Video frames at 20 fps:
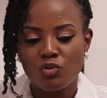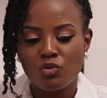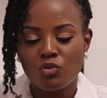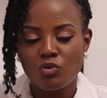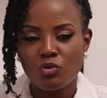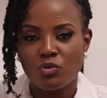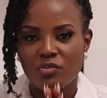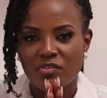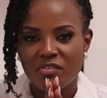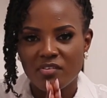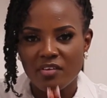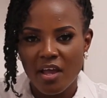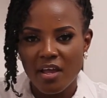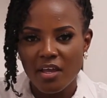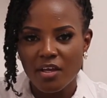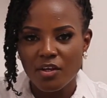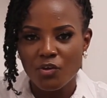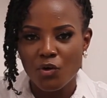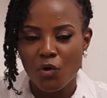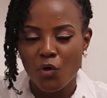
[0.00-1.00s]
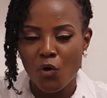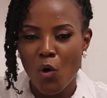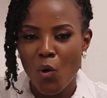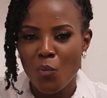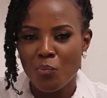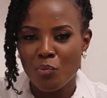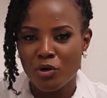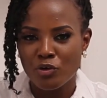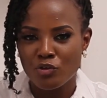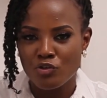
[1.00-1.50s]
to stay in your
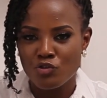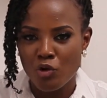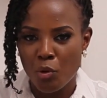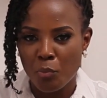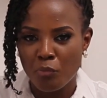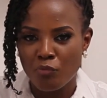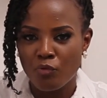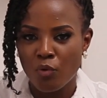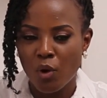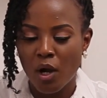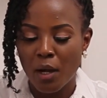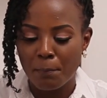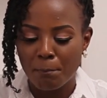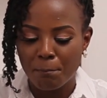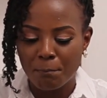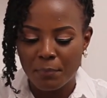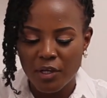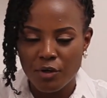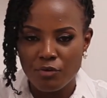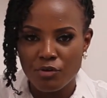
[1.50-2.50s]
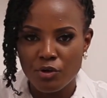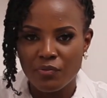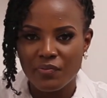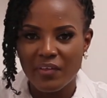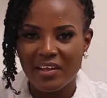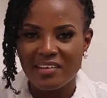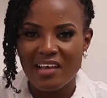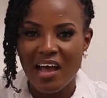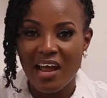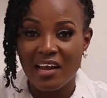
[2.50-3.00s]
corporate job for a period
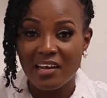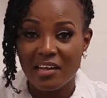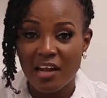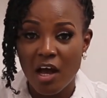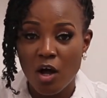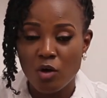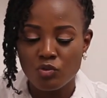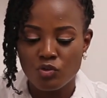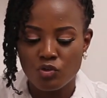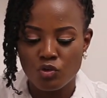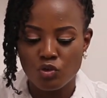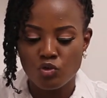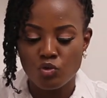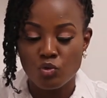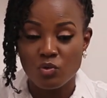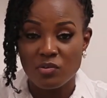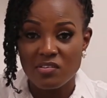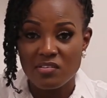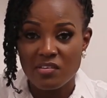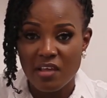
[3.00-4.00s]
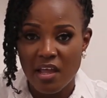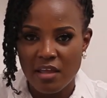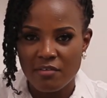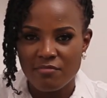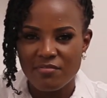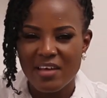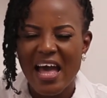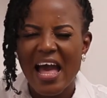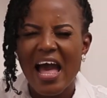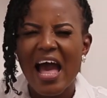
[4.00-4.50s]
that allows you to
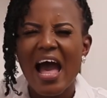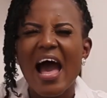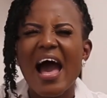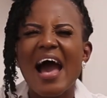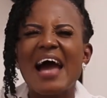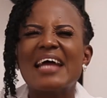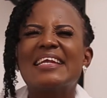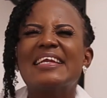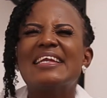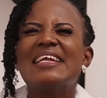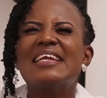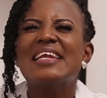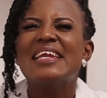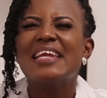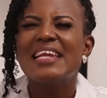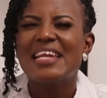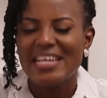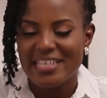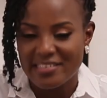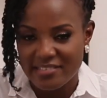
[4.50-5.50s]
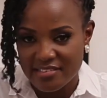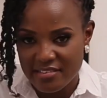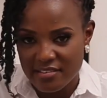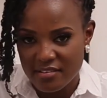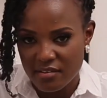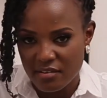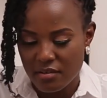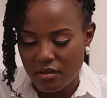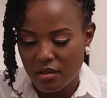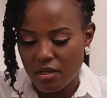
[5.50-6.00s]
save at
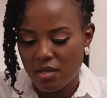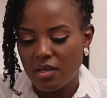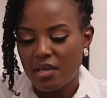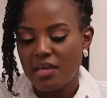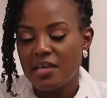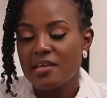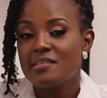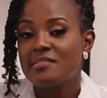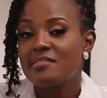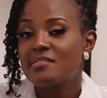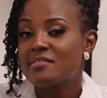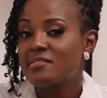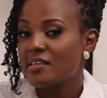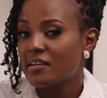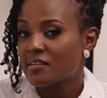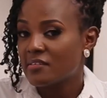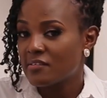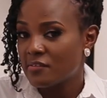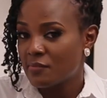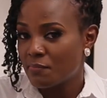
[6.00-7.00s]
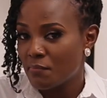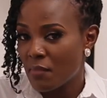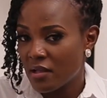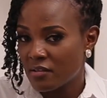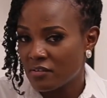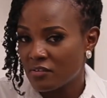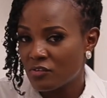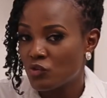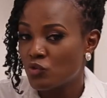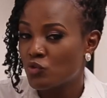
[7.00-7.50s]
least 6
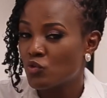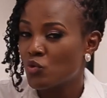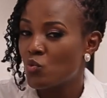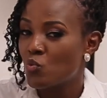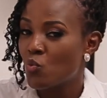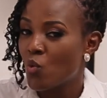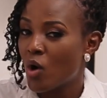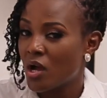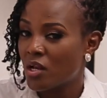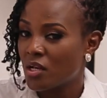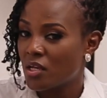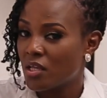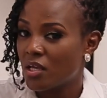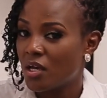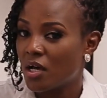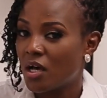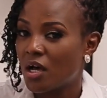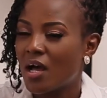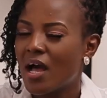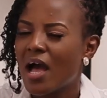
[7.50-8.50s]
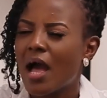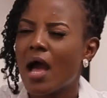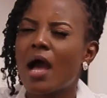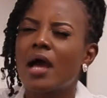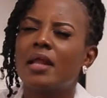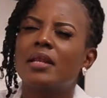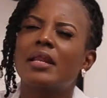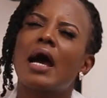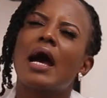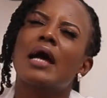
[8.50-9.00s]
months to 1 year,
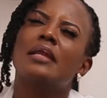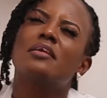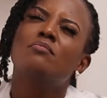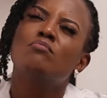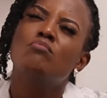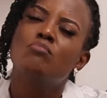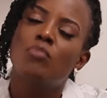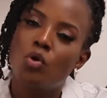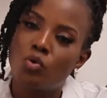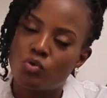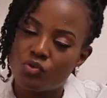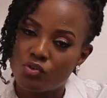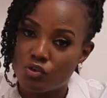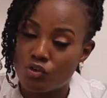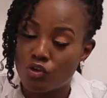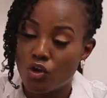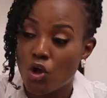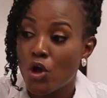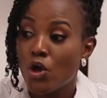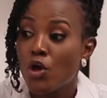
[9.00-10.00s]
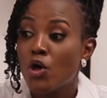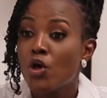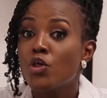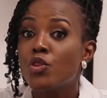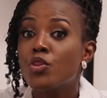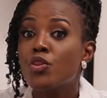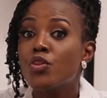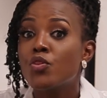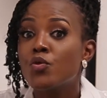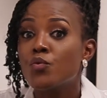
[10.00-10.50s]
and at most
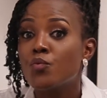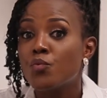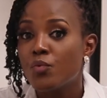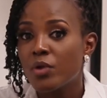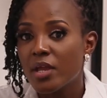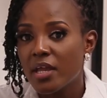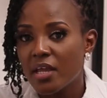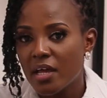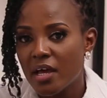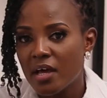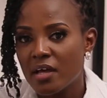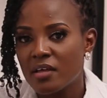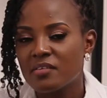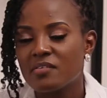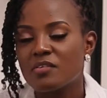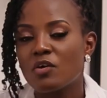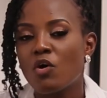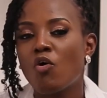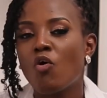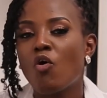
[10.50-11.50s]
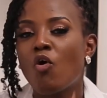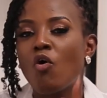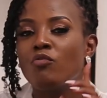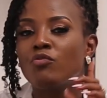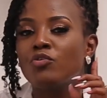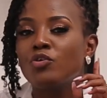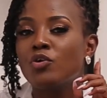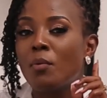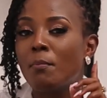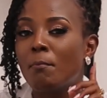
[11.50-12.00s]
3 years
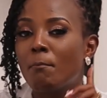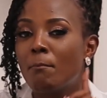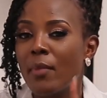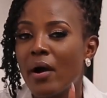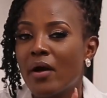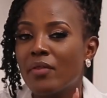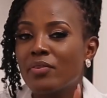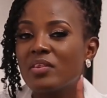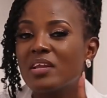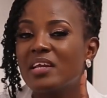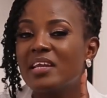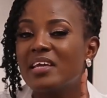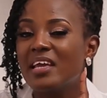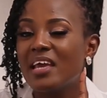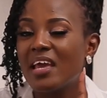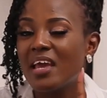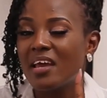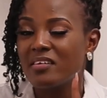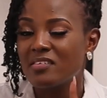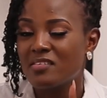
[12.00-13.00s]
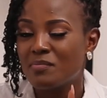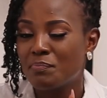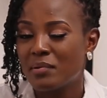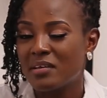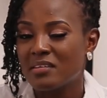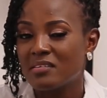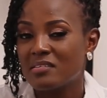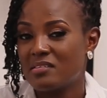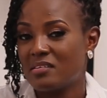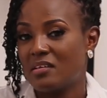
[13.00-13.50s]
of your monthly
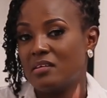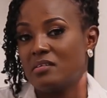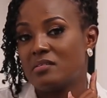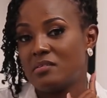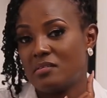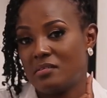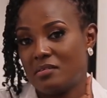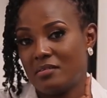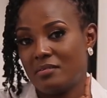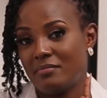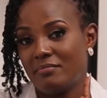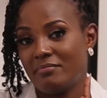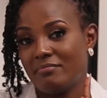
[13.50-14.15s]
expenses.